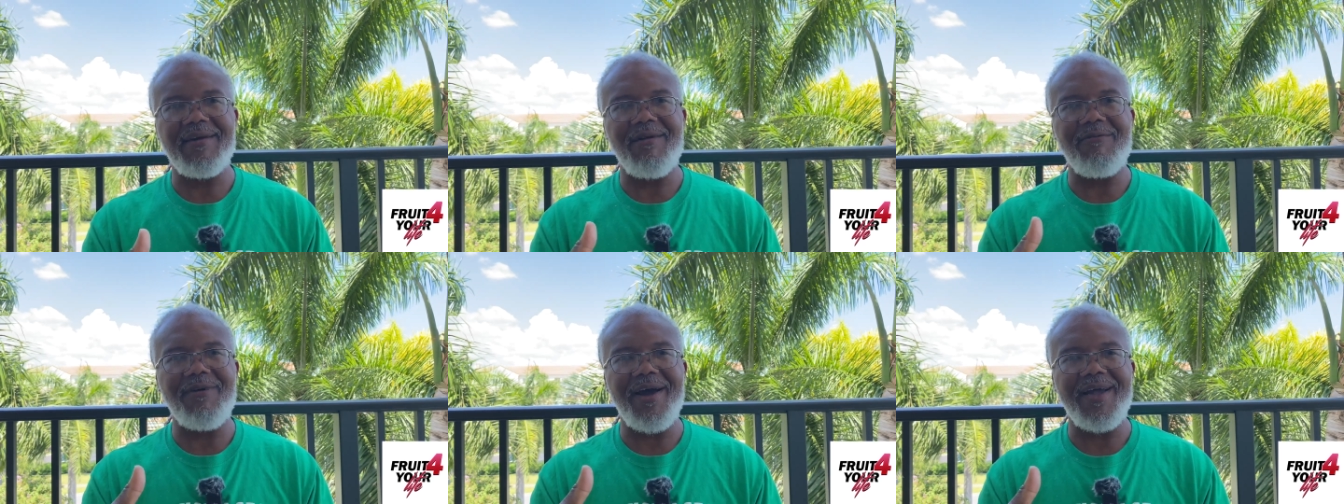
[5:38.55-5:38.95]

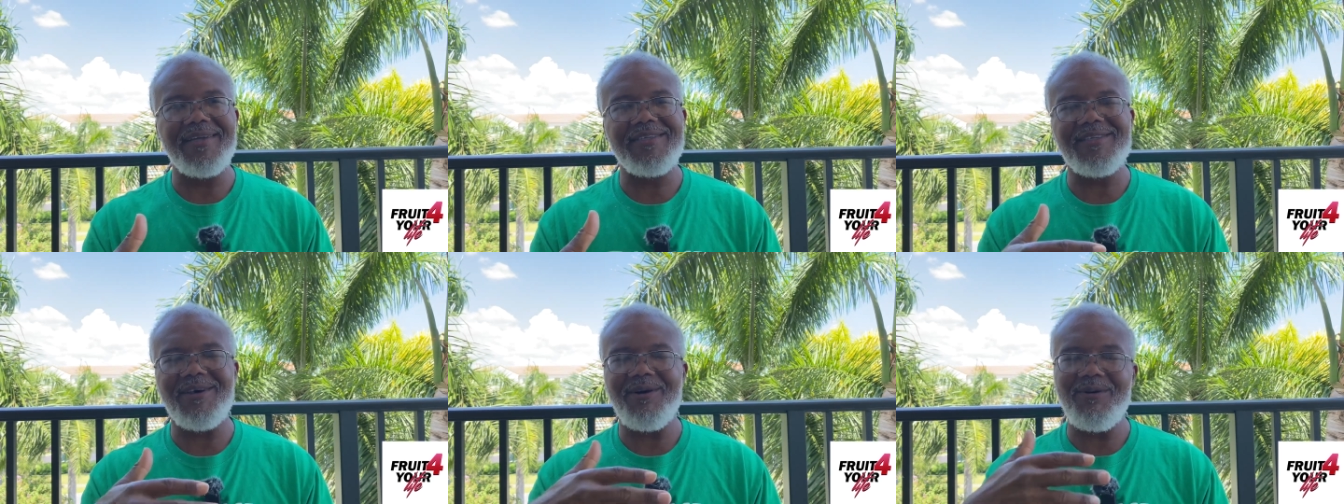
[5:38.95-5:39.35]
All
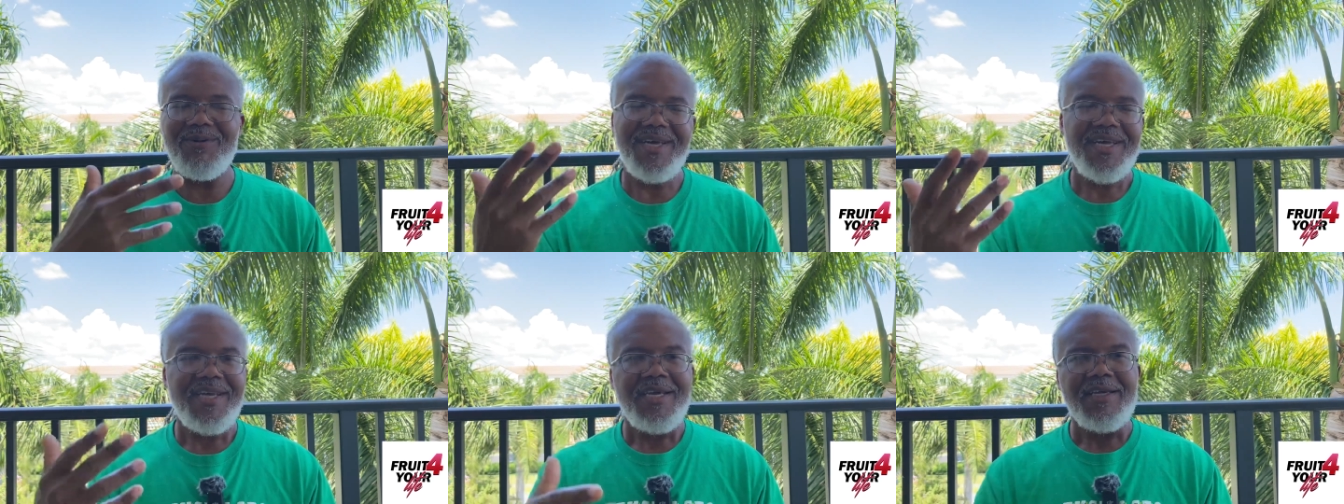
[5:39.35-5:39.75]
right, so
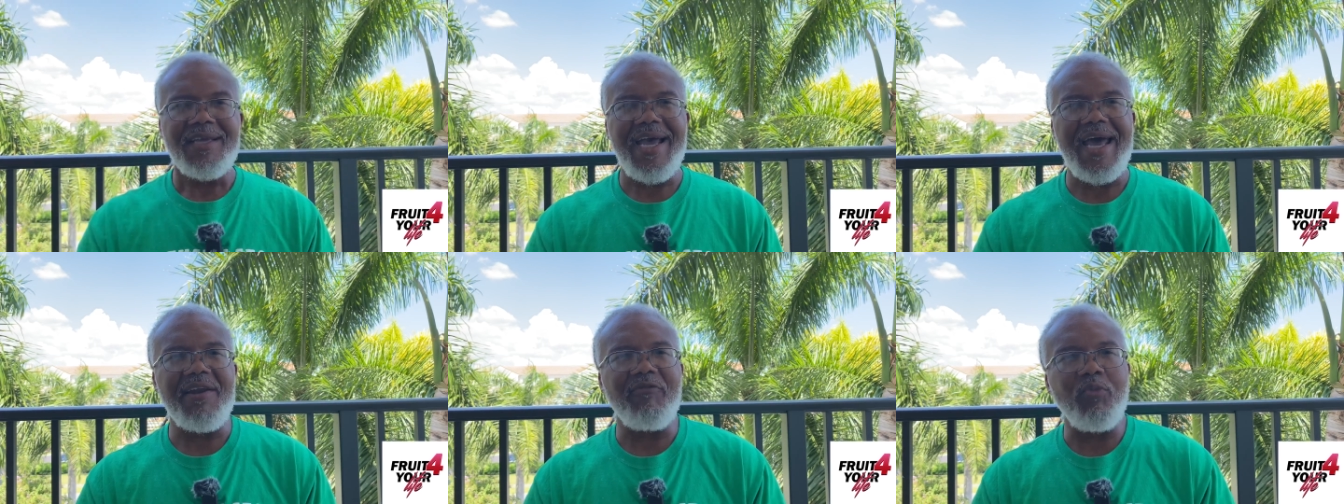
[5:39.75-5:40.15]

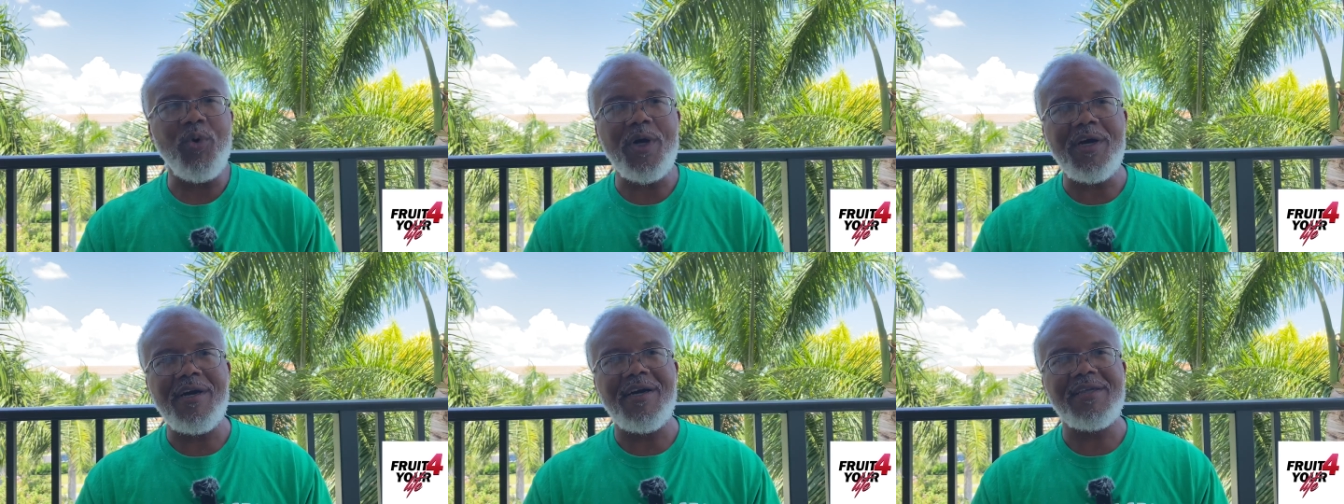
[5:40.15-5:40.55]
kind of
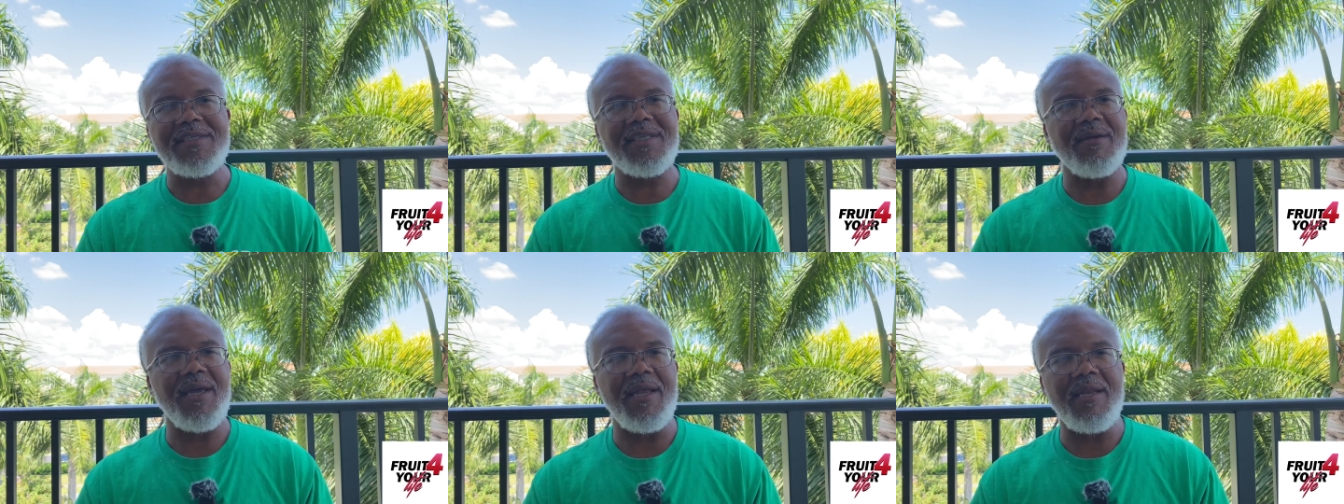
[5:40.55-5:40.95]
weird
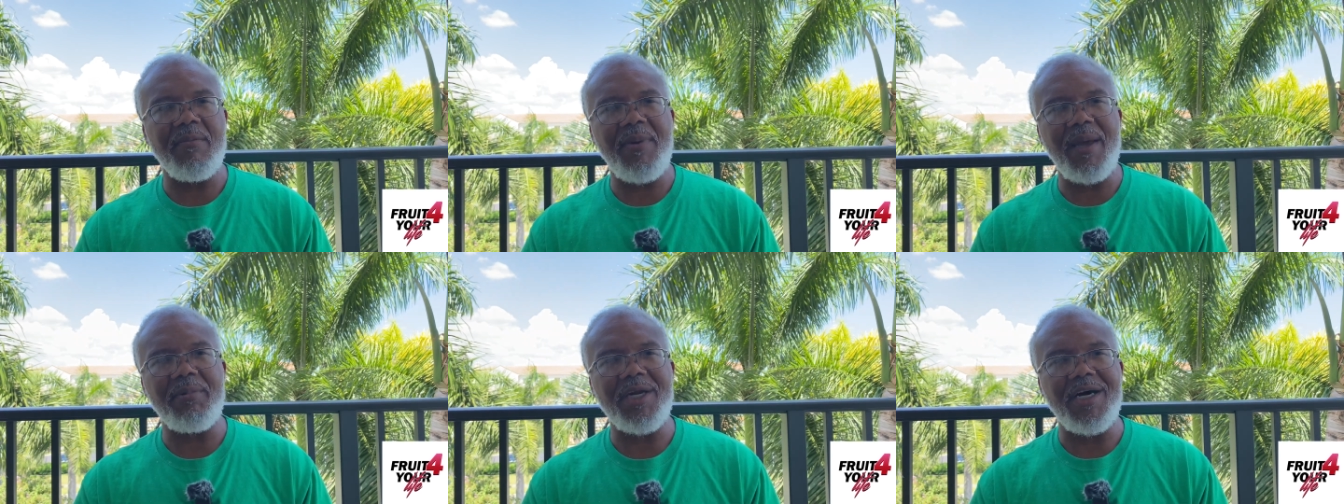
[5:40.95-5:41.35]
to and to
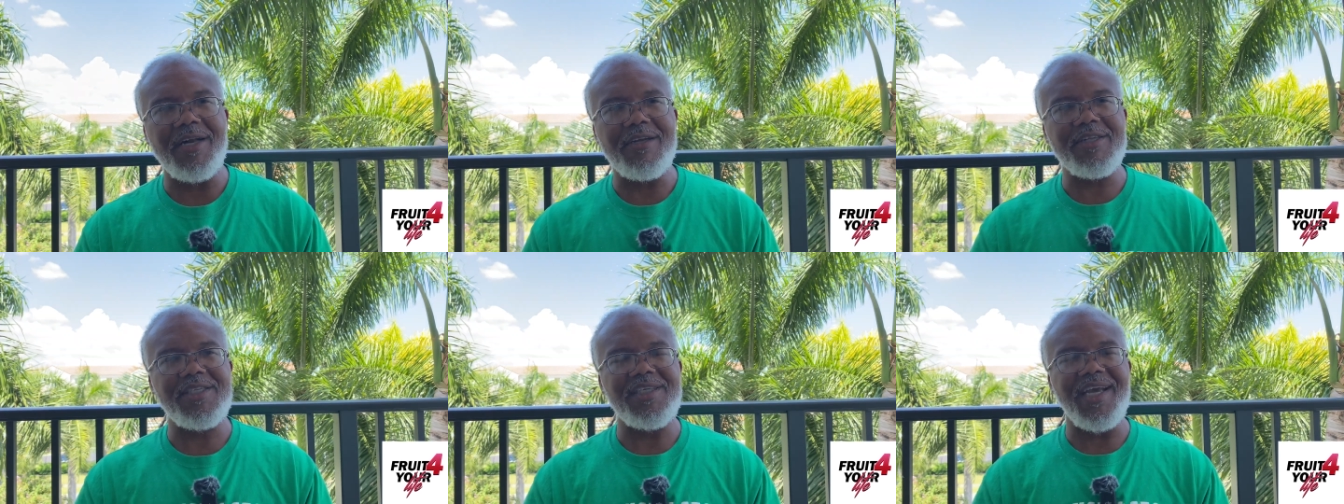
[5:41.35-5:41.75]
be able to
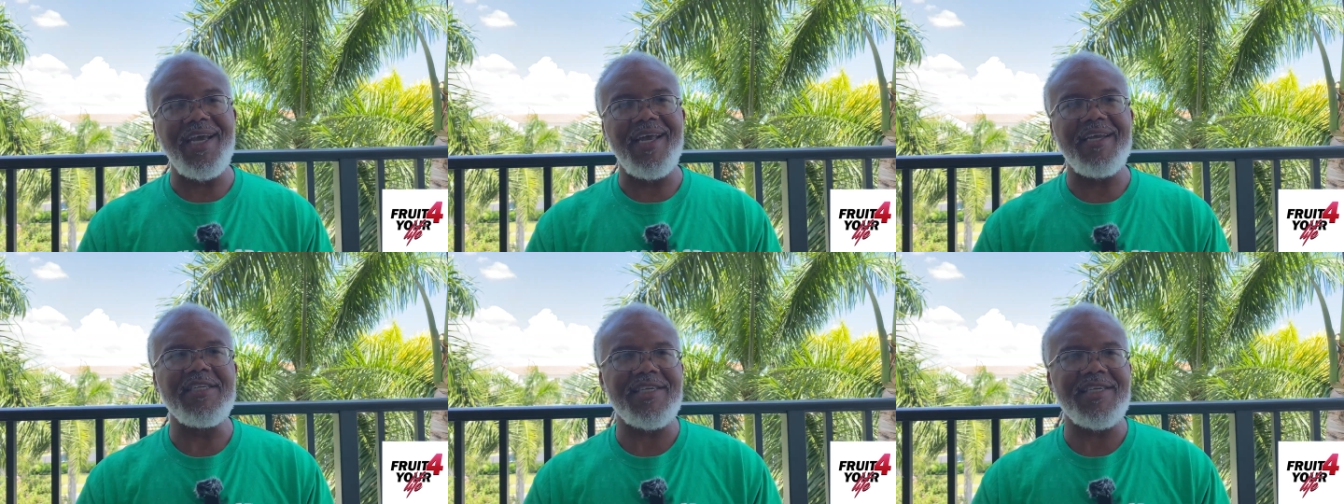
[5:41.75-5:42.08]
understand.